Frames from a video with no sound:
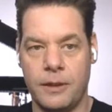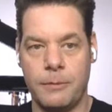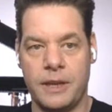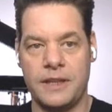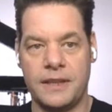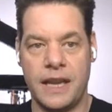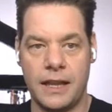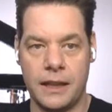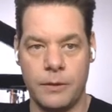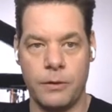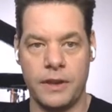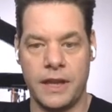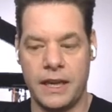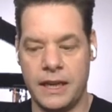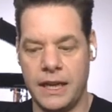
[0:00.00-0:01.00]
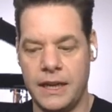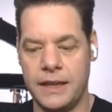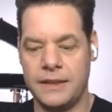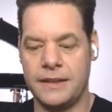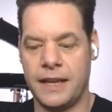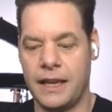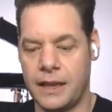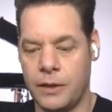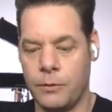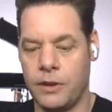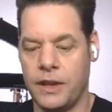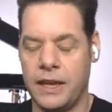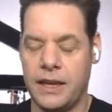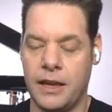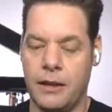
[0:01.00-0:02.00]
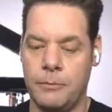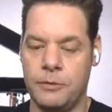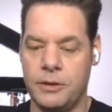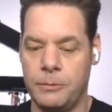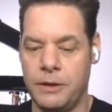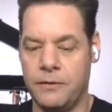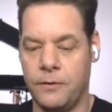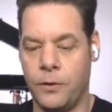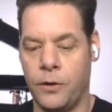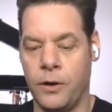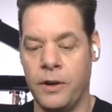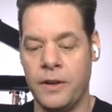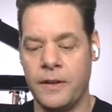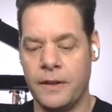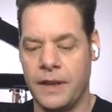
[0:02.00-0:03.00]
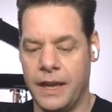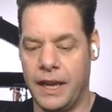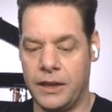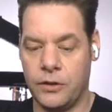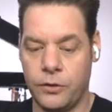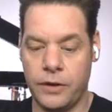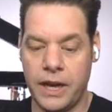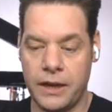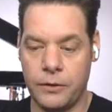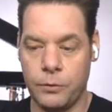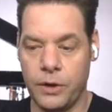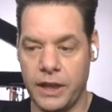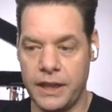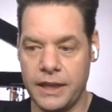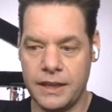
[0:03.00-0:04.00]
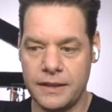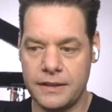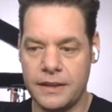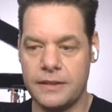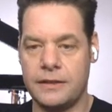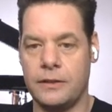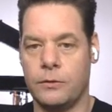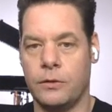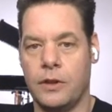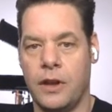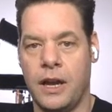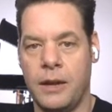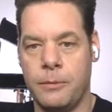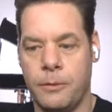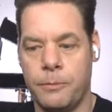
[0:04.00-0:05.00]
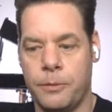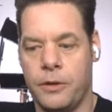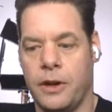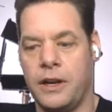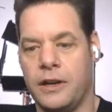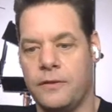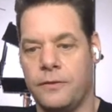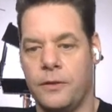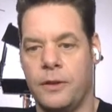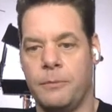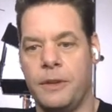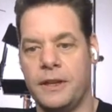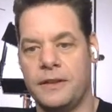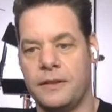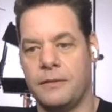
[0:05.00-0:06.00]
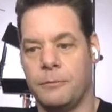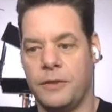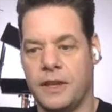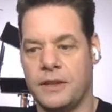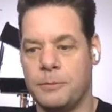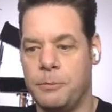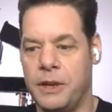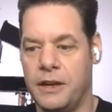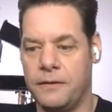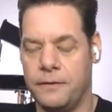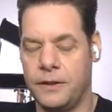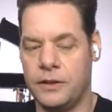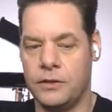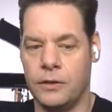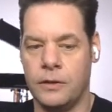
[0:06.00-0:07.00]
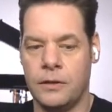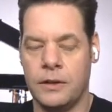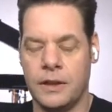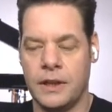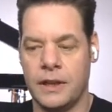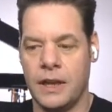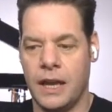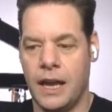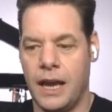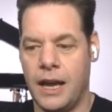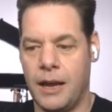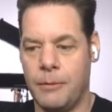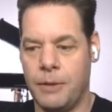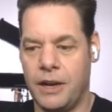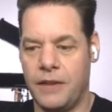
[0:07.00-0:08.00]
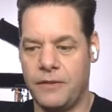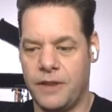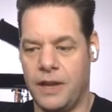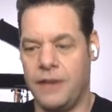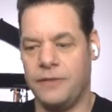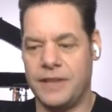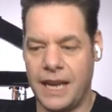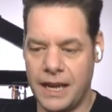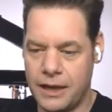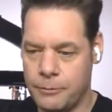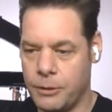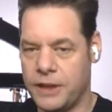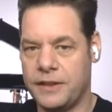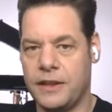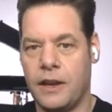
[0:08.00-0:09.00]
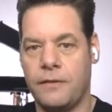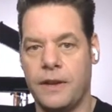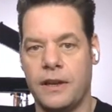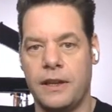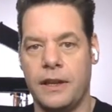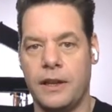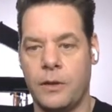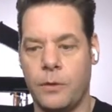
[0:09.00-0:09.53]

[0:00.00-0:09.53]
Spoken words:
them exactly what they need, exactly what they come to me for, and create a really consistent, reliable product for them that's beneficial. And I've kind of taken myself out of the